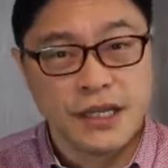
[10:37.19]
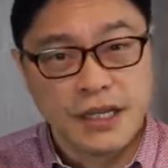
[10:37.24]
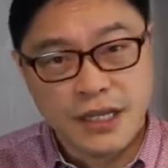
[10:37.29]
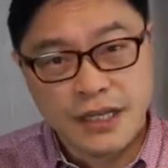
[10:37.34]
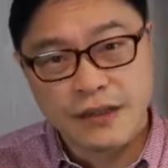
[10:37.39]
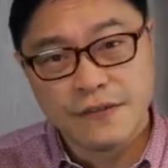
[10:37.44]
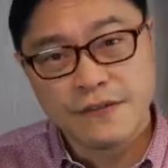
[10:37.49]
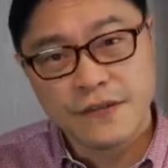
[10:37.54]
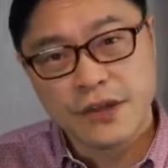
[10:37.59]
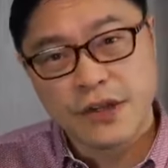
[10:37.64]

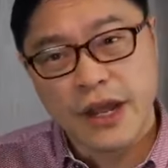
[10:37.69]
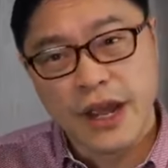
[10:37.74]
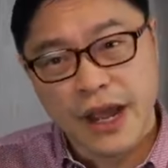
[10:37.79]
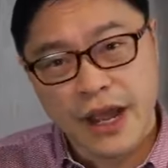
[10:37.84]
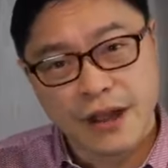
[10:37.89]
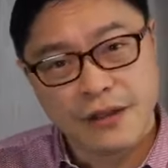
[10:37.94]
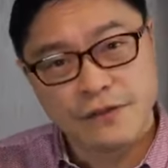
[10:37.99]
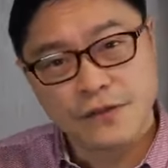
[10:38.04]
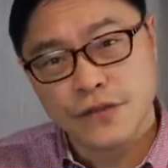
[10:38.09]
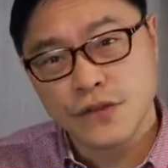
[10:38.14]
Even
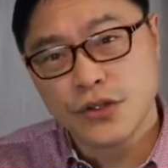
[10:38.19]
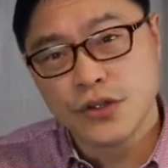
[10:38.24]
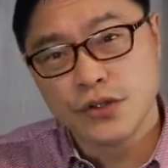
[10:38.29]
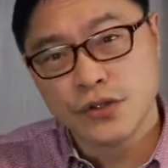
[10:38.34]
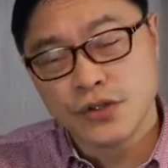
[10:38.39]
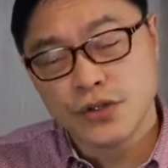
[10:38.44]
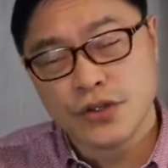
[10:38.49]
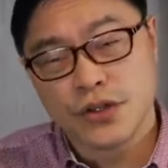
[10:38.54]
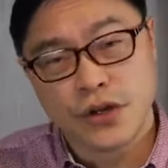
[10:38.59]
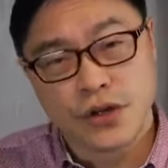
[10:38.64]
after
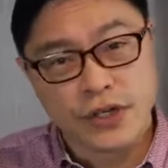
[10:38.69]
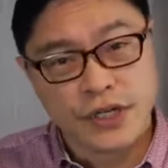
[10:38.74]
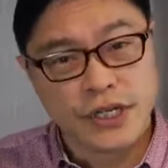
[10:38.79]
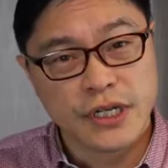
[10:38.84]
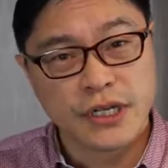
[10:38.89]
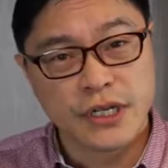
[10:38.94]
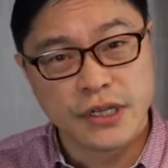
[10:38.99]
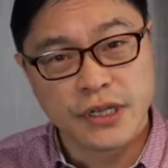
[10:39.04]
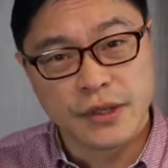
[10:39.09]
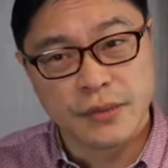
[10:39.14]
you start
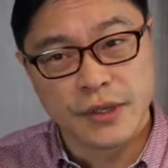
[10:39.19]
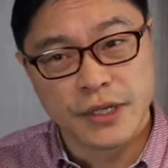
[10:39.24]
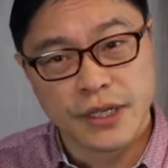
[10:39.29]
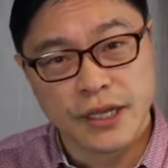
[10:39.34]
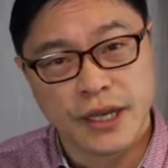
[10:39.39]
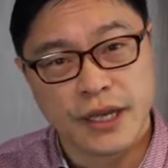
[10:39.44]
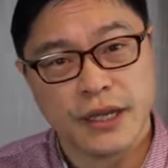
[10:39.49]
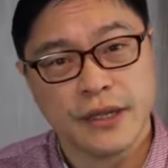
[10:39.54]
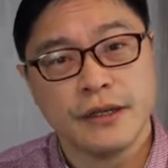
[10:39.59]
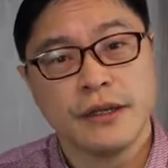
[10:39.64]
eating them
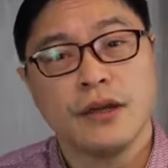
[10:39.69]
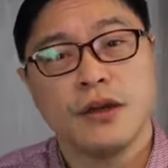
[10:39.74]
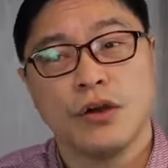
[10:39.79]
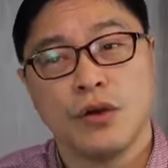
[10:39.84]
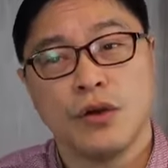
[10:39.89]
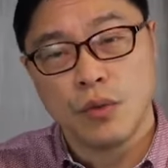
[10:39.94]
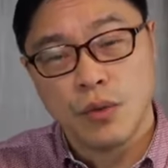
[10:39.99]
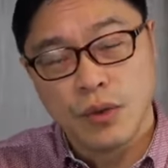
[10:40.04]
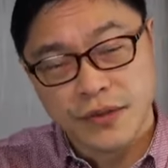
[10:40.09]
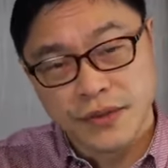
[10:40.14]
again,
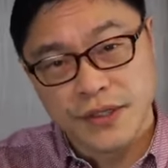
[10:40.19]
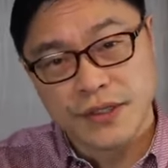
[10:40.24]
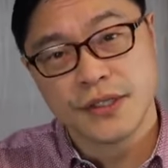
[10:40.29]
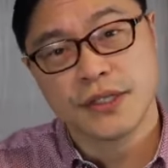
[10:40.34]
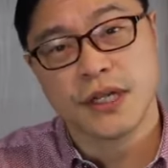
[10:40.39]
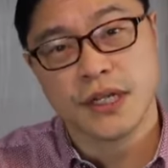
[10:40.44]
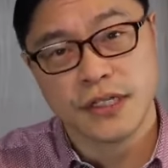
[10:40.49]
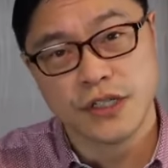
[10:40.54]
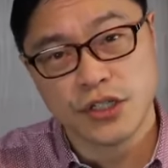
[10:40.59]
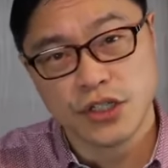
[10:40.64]
what the
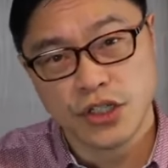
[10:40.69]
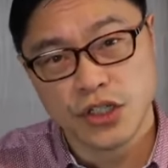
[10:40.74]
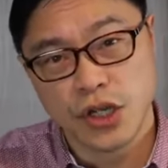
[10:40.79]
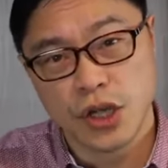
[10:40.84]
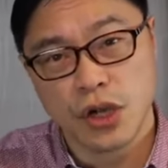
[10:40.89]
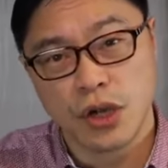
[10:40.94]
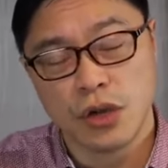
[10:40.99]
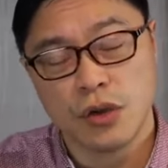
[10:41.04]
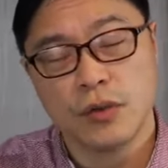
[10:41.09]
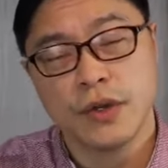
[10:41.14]
studies
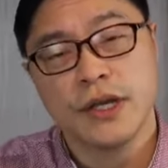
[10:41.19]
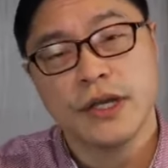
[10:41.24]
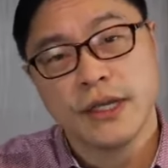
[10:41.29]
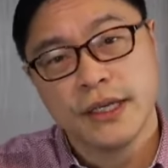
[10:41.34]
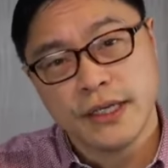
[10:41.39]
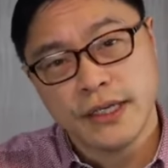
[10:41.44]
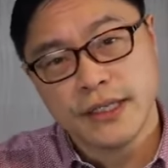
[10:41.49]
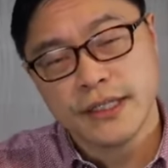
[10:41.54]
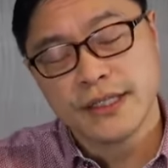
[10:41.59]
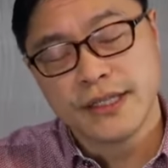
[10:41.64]
show
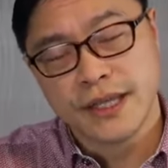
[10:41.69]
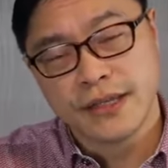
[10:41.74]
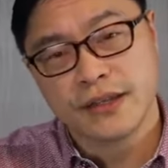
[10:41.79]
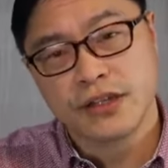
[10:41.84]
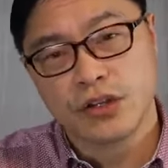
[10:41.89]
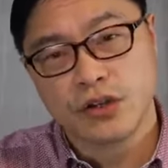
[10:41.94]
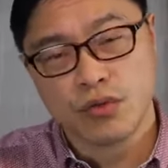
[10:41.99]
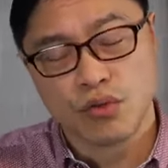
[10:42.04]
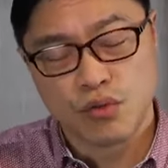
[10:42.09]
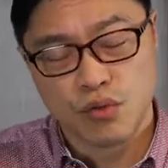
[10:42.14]
is
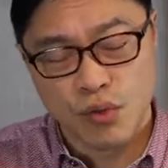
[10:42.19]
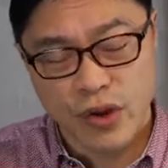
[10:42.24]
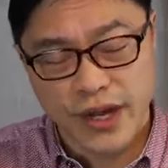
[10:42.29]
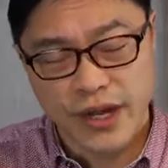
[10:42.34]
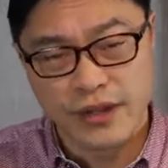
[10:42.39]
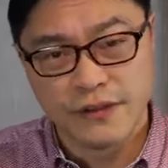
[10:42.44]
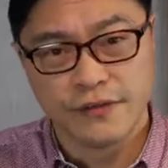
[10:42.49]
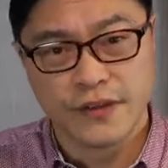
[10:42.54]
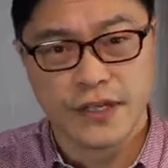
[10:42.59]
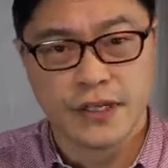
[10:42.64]
that the
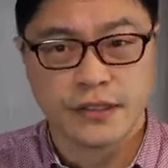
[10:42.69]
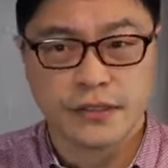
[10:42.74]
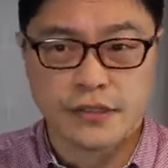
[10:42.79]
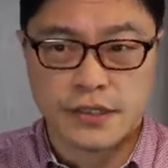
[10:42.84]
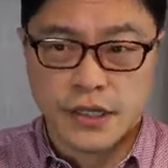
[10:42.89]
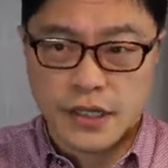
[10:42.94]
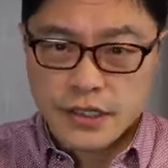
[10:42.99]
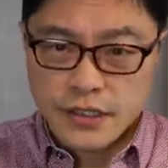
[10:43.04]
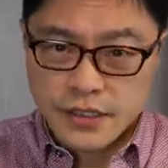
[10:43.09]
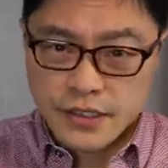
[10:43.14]

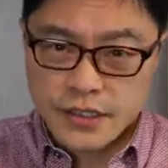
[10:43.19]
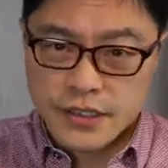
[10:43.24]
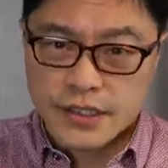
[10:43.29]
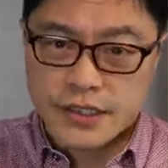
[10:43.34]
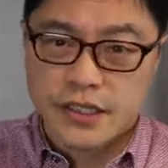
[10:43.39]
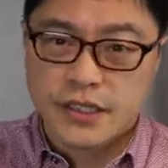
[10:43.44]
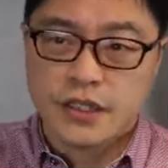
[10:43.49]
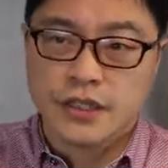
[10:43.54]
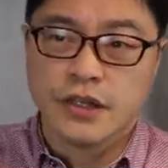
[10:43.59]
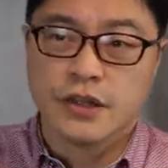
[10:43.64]
cravings
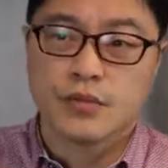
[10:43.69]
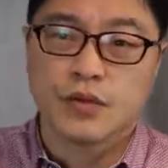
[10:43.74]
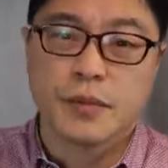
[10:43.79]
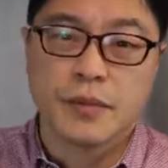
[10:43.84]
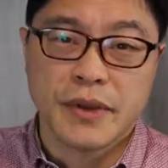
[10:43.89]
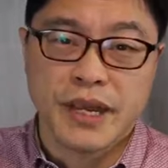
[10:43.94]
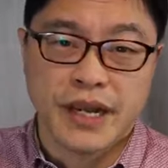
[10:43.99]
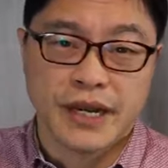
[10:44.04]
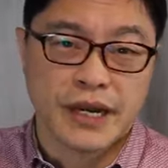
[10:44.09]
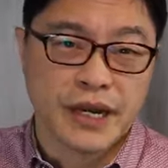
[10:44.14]
still
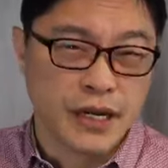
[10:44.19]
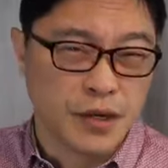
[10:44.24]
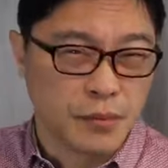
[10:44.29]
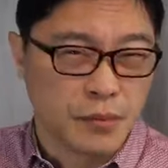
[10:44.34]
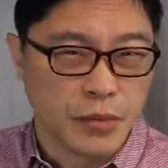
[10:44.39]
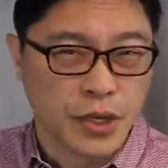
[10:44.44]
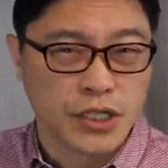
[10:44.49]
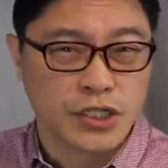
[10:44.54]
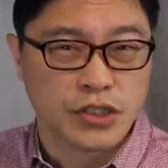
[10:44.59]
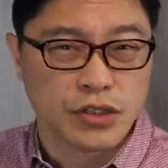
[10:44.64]
remain at a
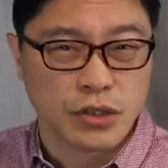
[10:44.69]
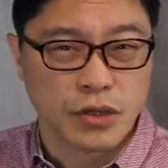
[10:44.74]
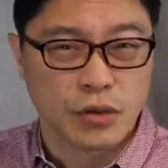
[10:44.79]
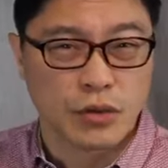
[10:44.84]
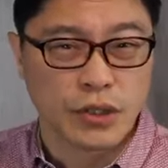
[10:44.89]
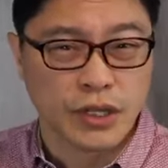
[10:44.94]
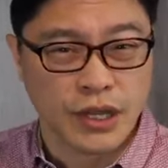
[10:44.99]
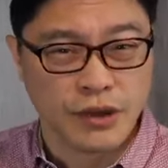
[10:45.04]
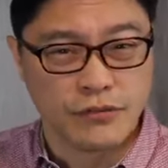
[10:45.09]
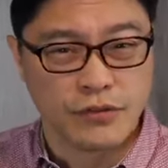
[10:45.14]
much
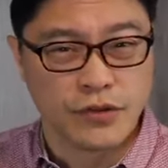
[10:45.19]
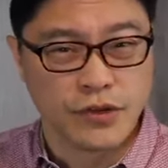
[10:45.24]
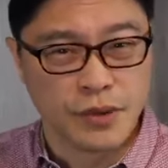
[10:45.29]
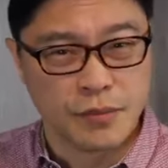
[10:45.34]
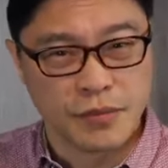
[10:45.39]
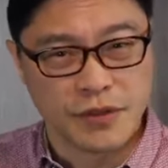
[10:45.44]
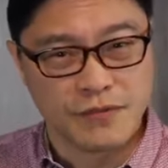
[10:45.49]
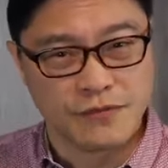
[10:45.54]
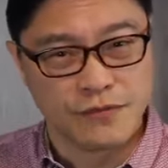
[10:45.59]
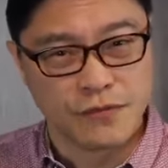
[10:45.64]
lower level
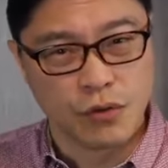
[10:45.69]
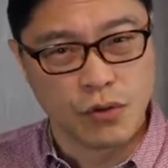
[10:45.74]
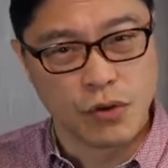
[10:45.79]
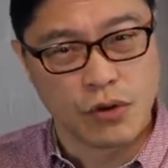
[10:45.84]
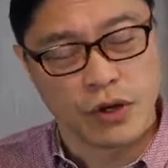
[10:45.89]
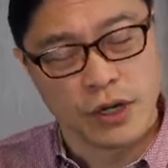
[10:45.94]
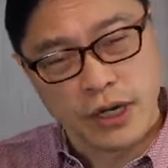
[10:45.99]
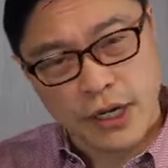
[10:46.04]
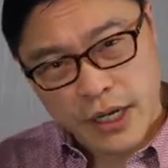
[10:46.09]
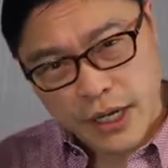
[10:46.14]
than
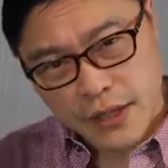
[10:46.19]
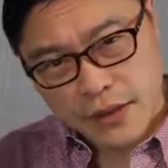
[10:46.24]
before.